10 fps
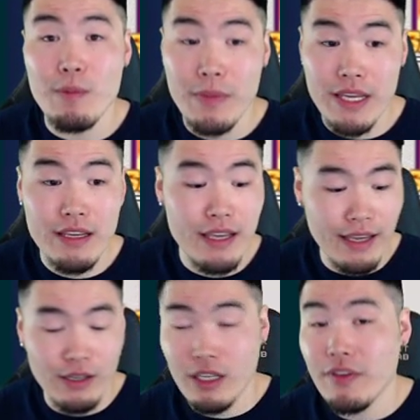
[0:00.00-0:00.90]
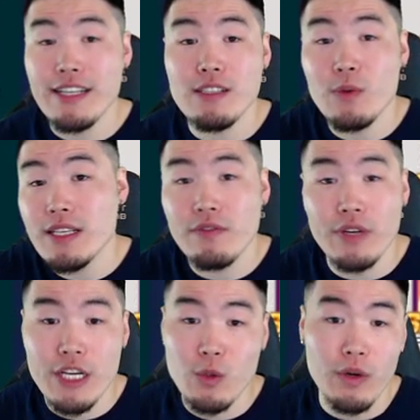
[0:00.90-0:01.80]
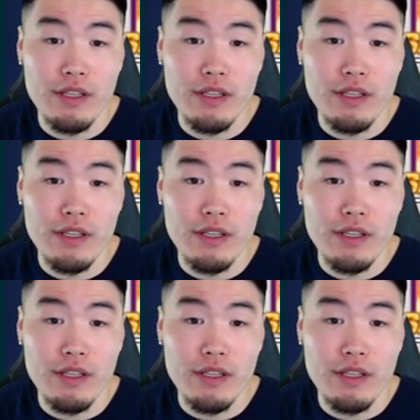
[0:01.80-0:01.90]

me, and I'll give you guys the reason for each one.